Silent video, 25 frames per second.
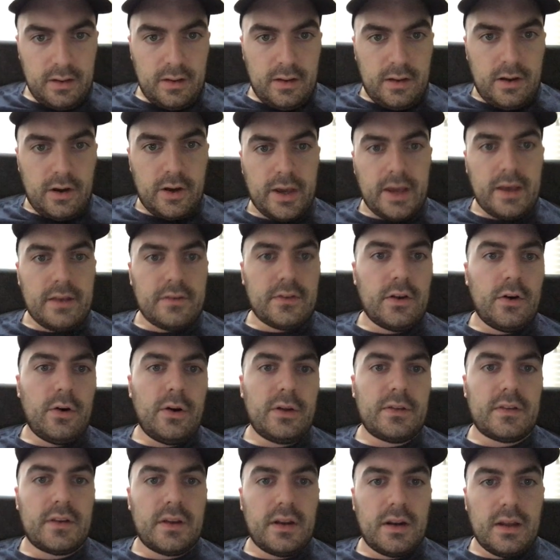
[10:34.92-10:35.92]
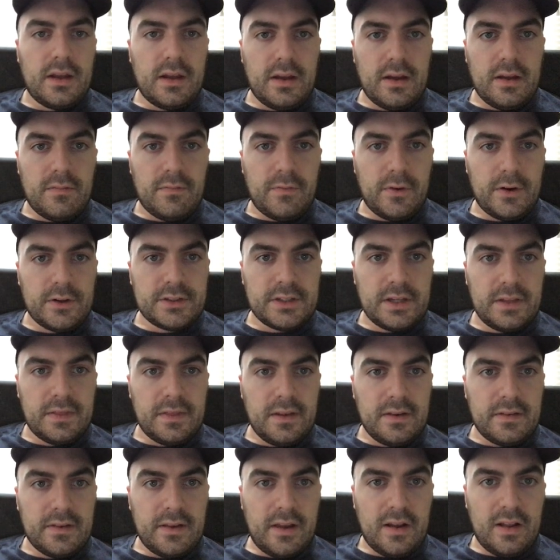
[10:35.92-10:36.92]
Okay, so it's going to first get
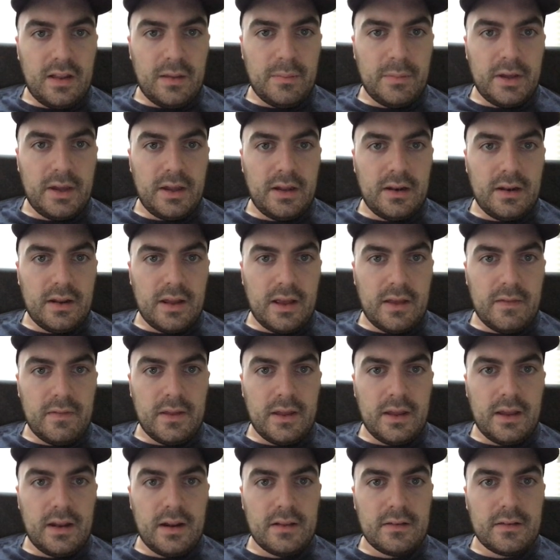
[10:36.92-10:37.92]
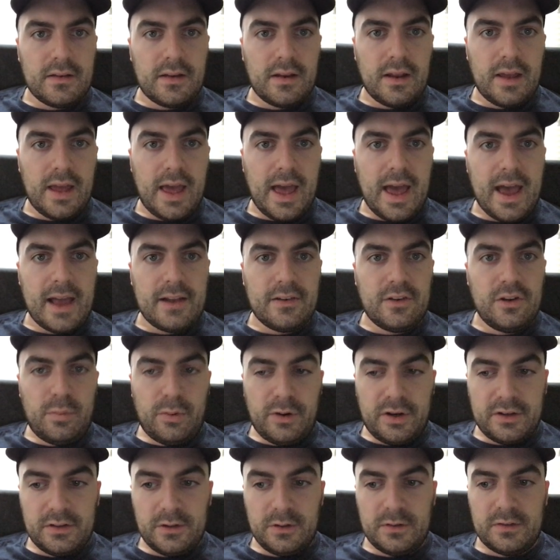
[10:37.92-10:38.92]
this element, and then it's going to add
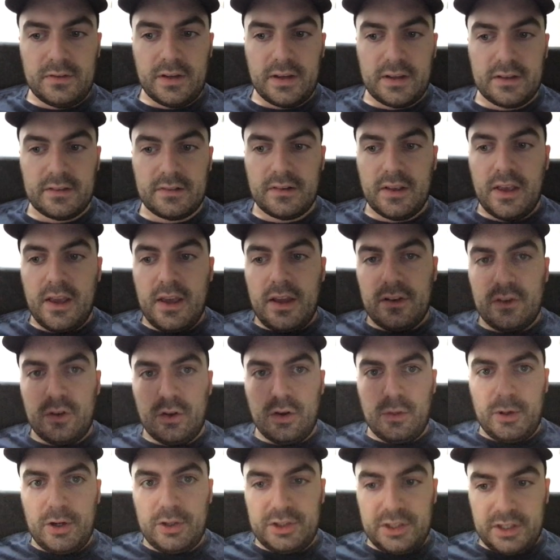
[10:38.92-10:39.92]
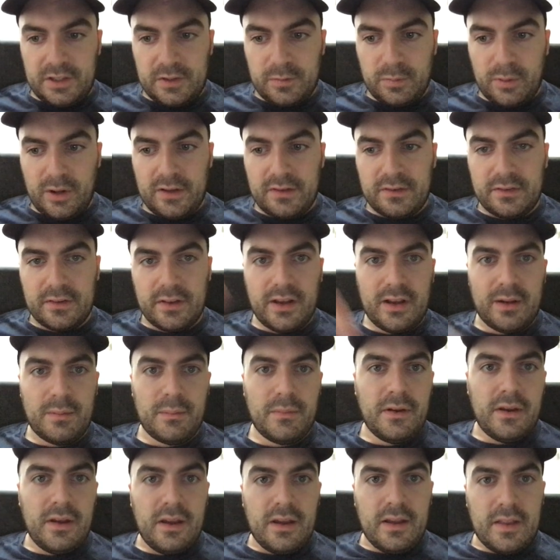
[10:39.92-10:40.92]
2.26 to emoji express sum,
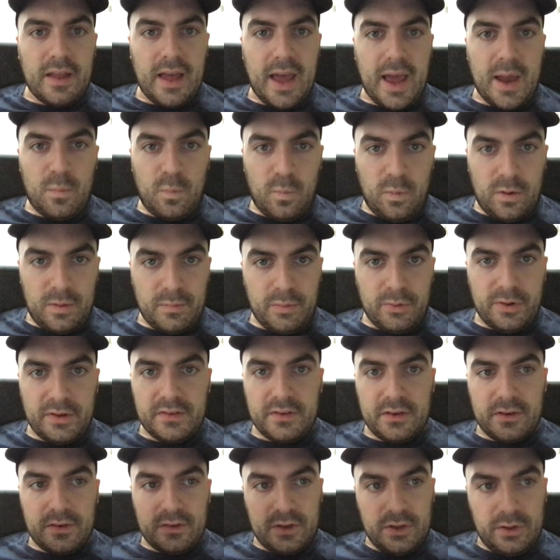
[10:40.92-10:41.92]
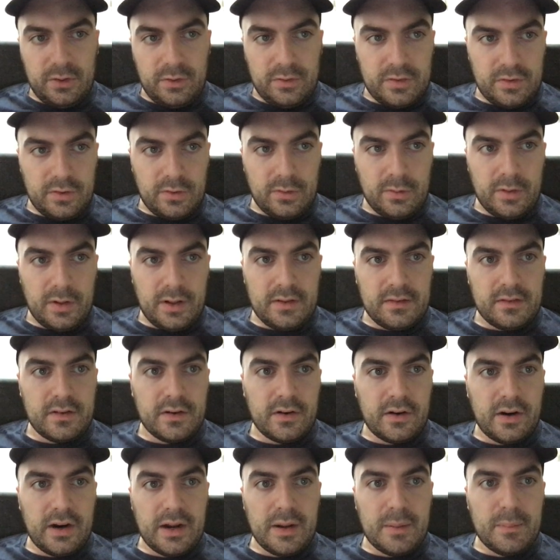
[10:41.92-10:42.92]
add 1.02 to the
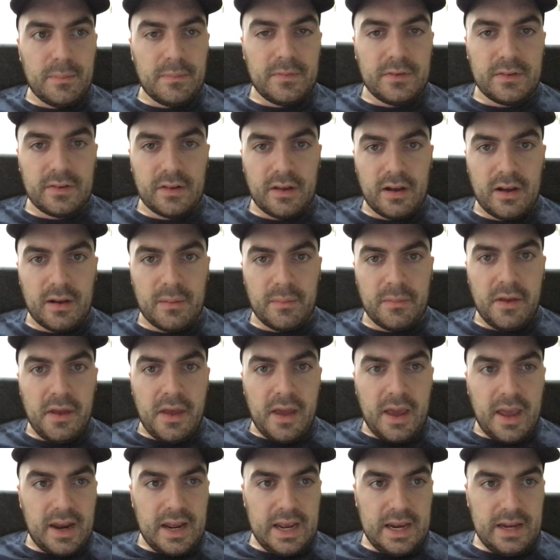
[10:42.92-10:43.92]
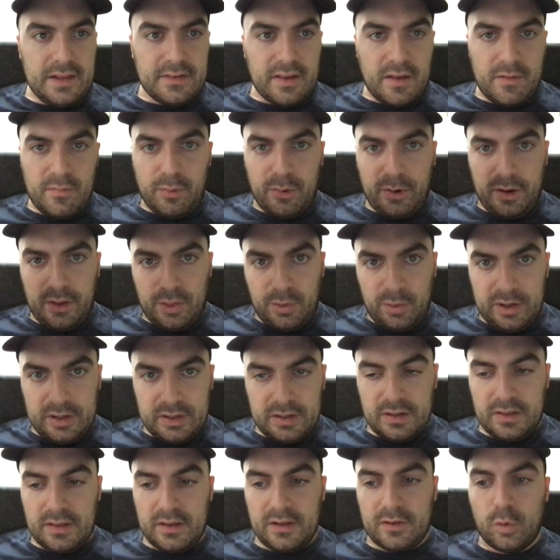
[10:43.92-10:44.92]
Instagram sum, and 87.3
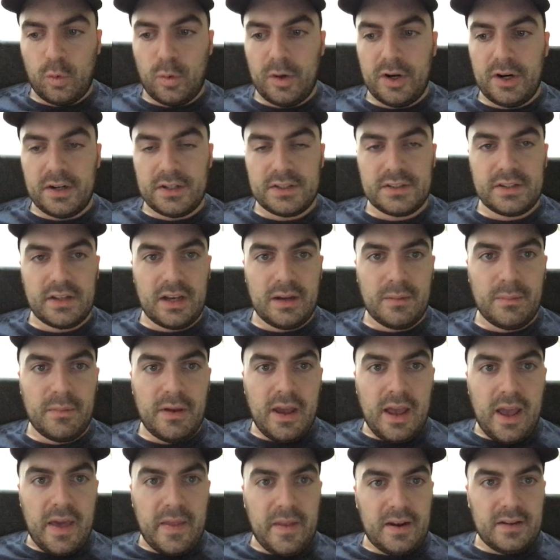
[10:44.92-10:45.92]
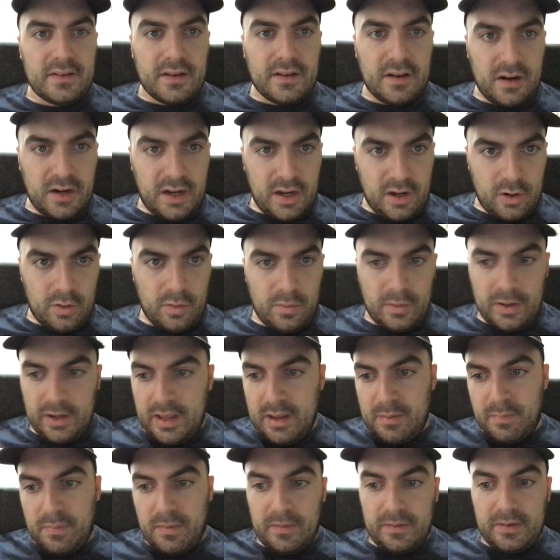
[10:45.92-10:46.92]
to the Twitter sum. And then it's going to go,
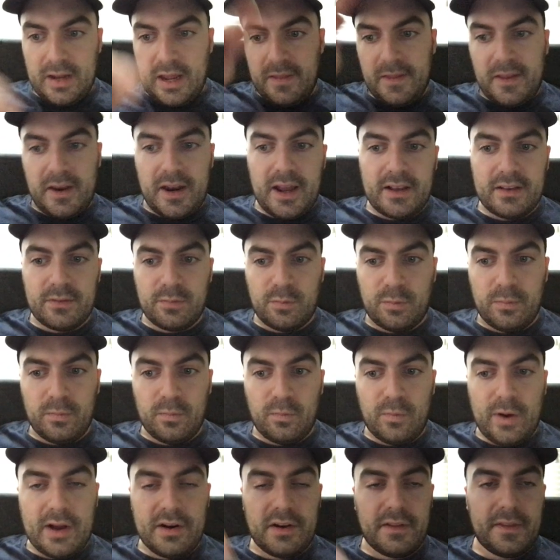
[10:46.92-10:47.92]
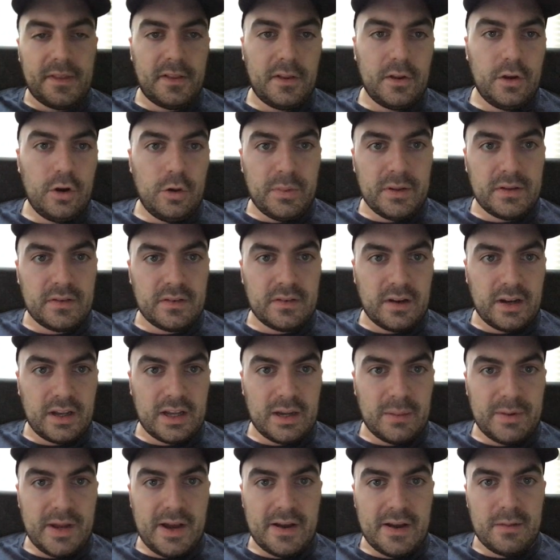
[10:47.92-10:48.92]
in the next round of the loop, it's going to come
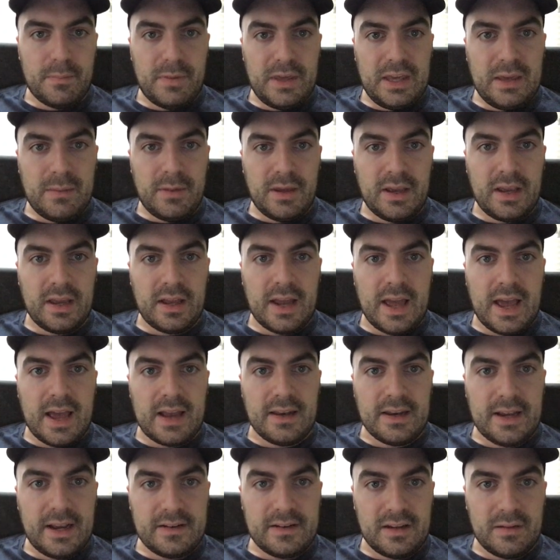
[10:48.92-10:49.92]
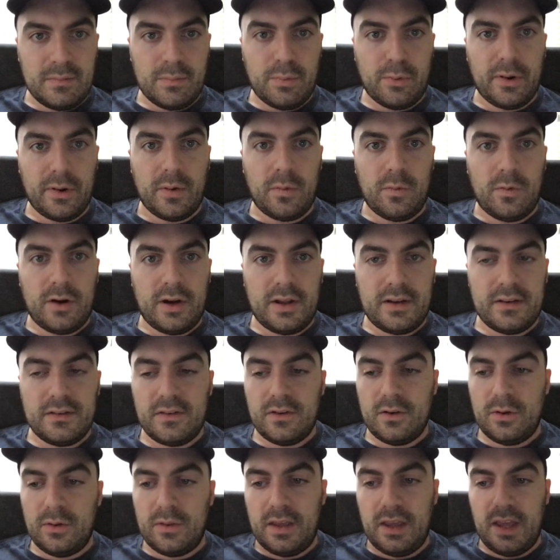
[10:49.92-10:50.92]
down to beaming and add 19.1
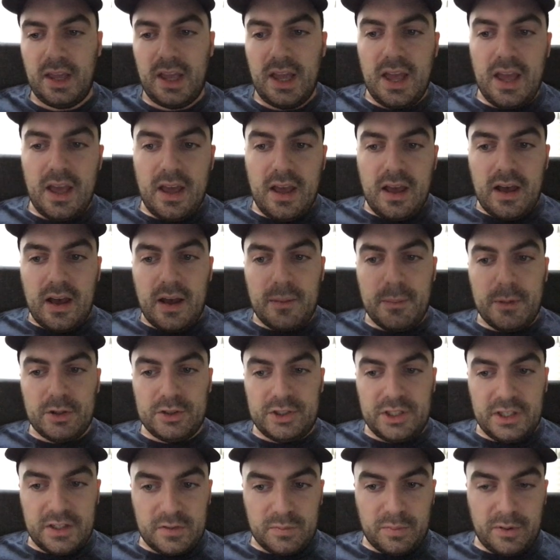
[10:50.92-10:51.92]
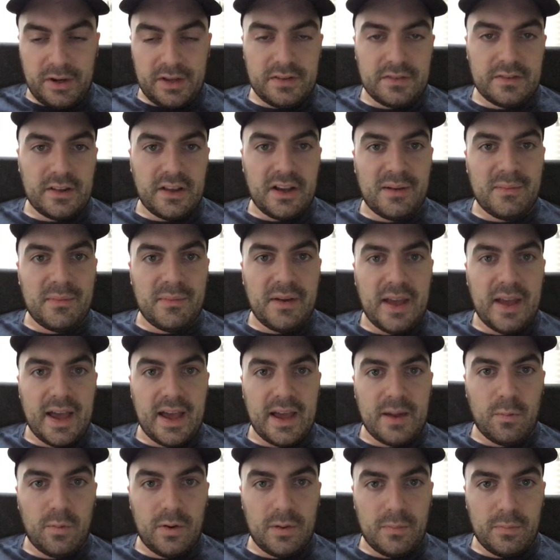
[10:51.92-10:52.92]
to the emoji express sum,
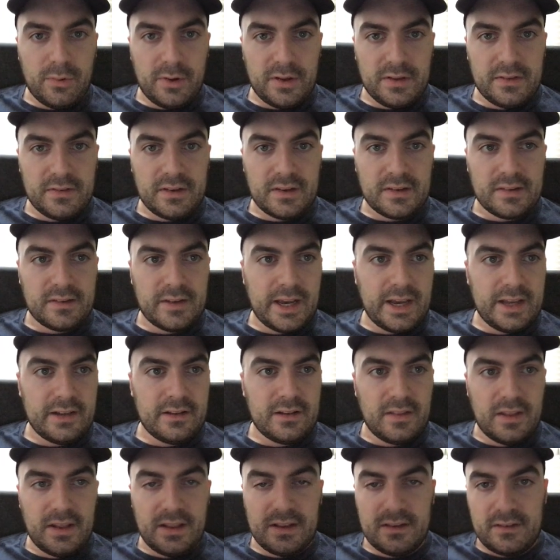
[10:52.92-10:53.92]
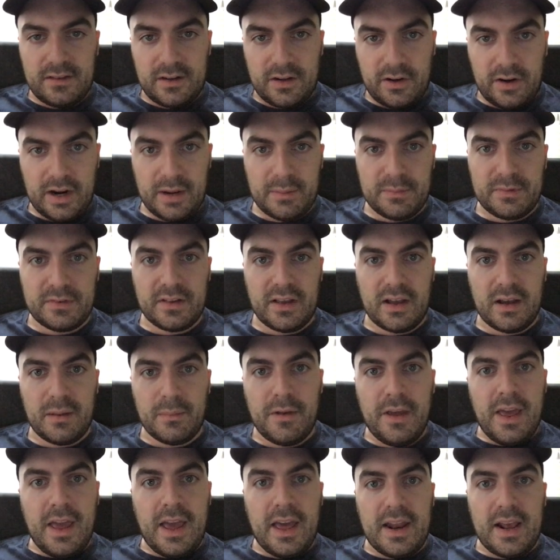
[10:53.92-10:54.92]
add 1.69 to the Instagram sum,
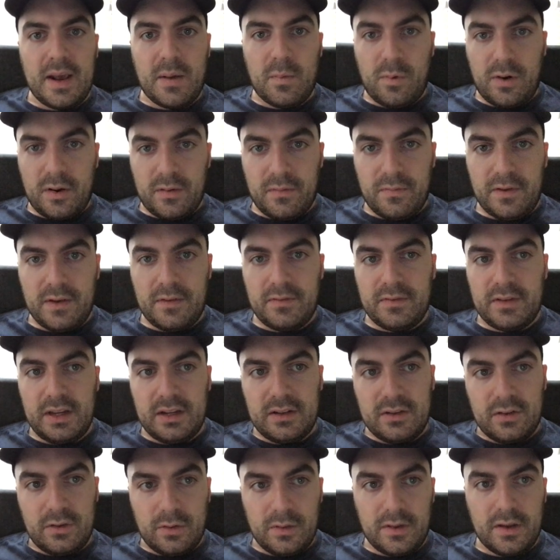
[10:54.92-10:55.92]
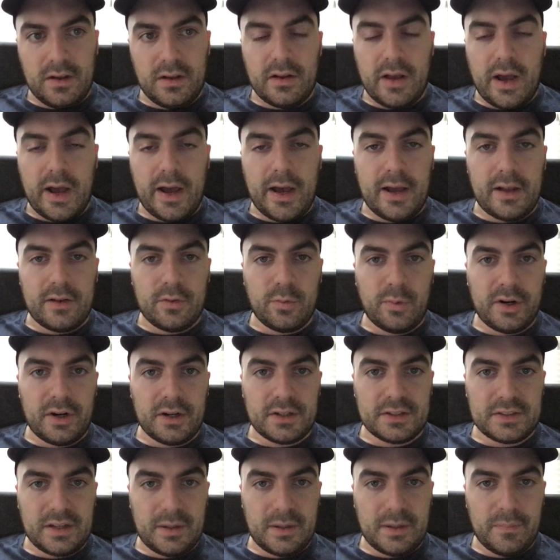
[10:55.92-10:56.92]
and add 150 to the Twitter
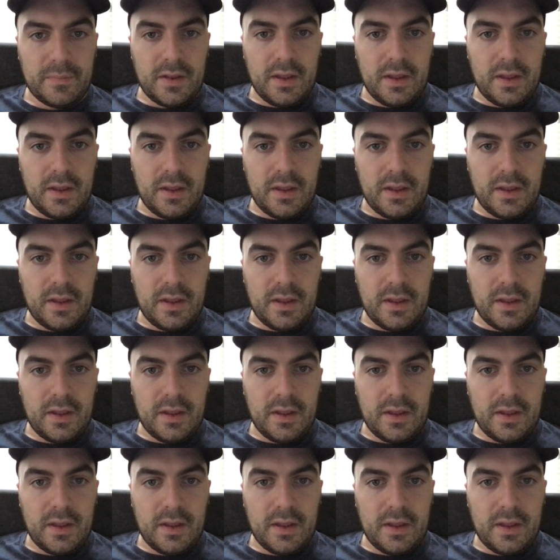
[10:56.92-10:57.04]
sum.